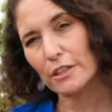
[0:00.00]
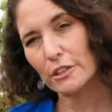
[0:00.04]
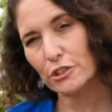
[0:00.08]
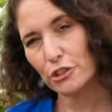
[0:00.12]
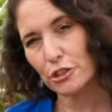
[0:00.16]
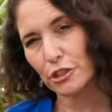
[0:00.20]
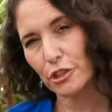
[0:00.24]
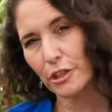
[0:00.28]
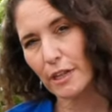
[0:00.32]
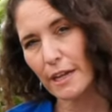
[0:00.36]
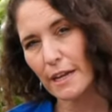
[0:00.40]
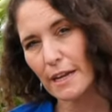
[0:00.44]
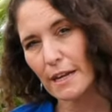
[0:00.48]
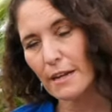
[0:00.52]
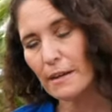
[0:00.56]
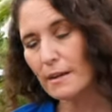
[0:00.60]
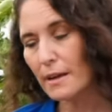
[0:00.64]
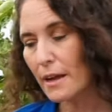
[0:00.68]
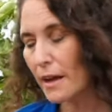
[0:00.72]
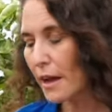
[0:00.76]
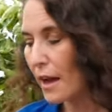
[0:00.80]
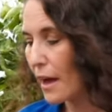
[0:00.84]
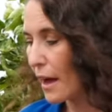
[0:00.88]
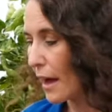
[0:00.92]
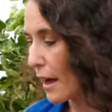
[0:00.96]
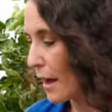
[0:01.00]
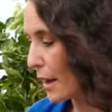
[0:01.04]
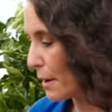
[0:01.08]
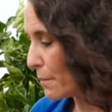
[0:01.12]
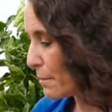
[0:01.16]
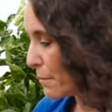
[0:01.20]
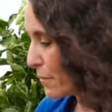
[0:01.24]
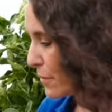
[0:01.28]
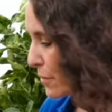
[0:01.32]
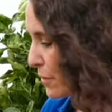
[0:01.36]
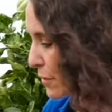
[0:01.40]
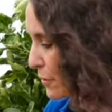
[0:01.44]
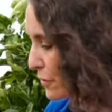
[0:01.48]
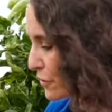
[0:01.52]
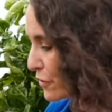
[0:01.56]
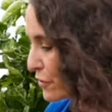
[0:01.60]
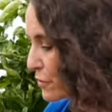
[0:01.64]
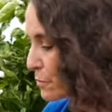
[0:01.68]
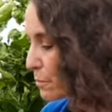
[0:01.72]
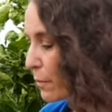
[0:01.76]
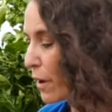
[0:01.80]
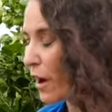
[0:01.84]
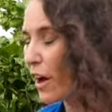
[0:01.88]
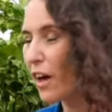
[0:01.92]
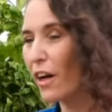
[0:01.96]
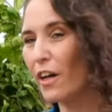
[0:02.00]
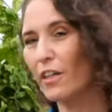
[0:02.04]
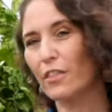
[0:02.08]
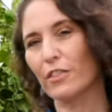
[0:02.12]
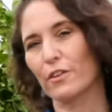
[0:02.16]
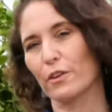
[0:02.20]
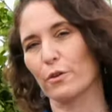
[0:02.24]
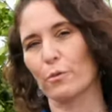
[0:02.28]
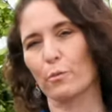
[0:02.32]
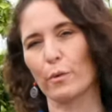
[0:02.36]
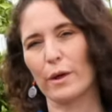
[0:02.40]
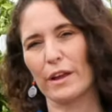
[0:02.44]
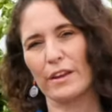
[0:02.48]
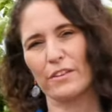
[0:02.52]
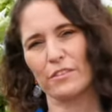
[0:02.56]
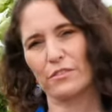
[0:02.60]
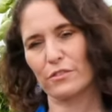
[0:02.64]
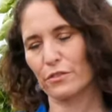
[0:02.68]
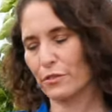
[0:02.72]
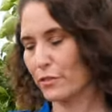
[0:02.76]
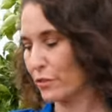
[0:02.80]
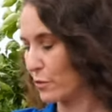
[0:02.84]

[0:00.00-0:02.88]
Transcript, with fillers: the tree. They're small, their wings are